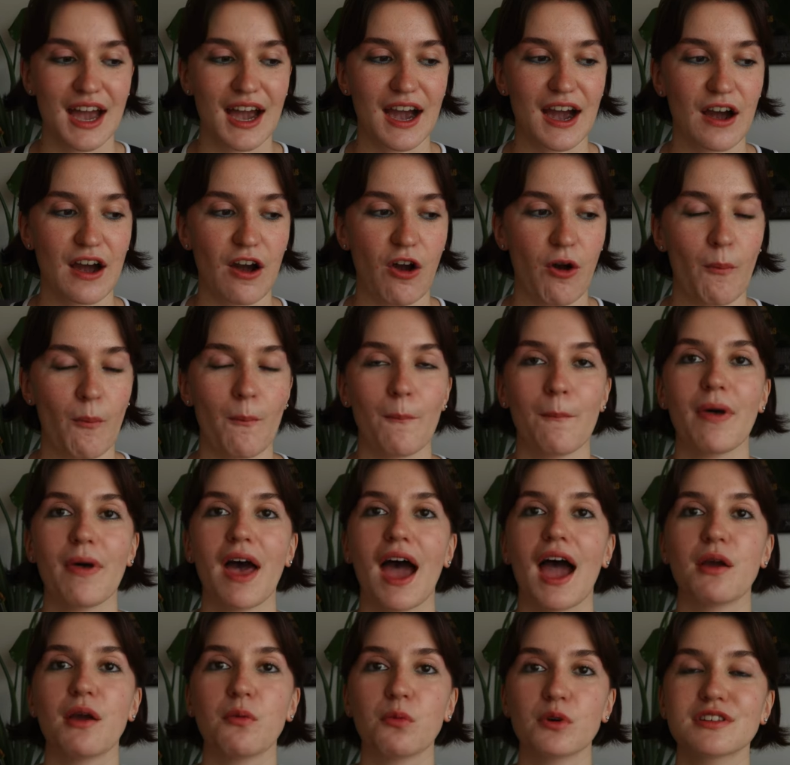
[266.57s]

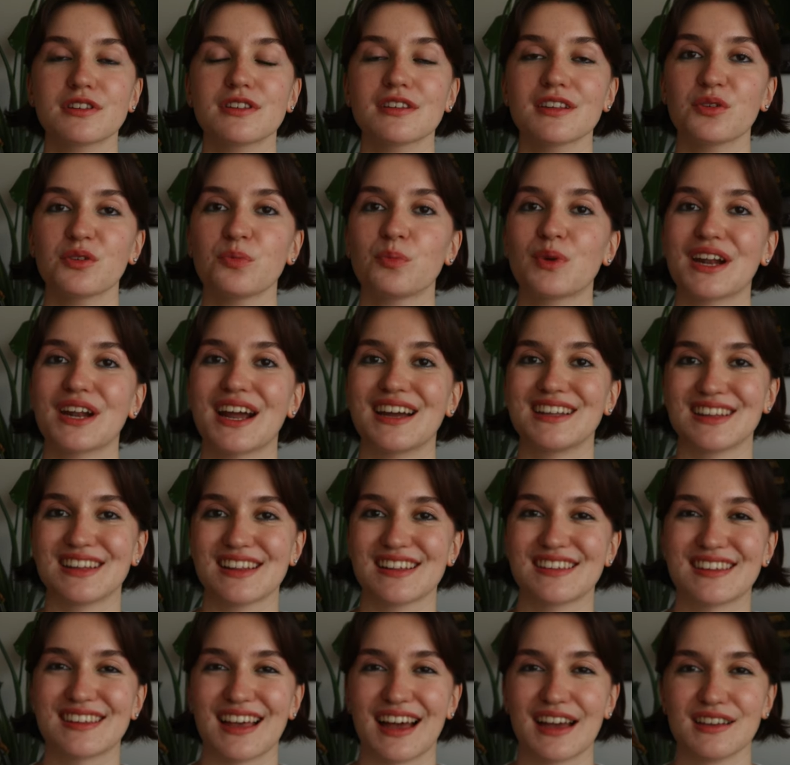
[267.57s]
I was a little bit
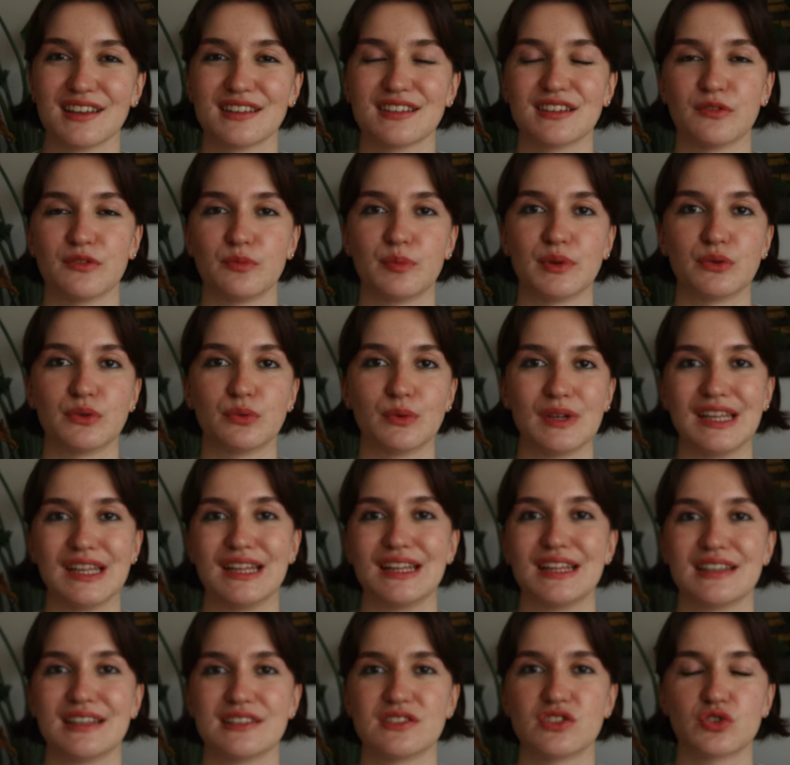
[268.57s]
indecisive
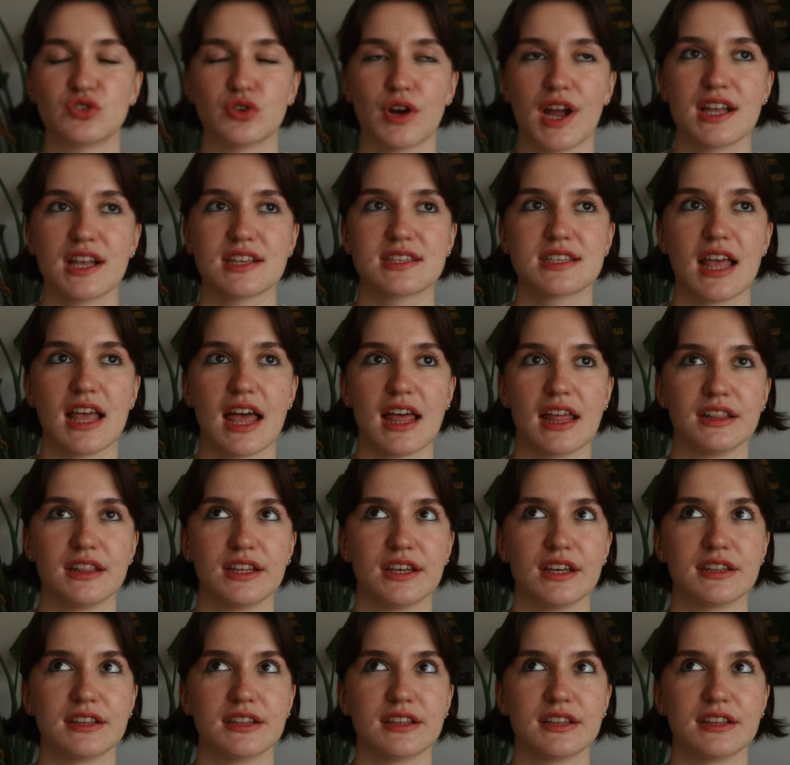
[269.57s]
between this dress and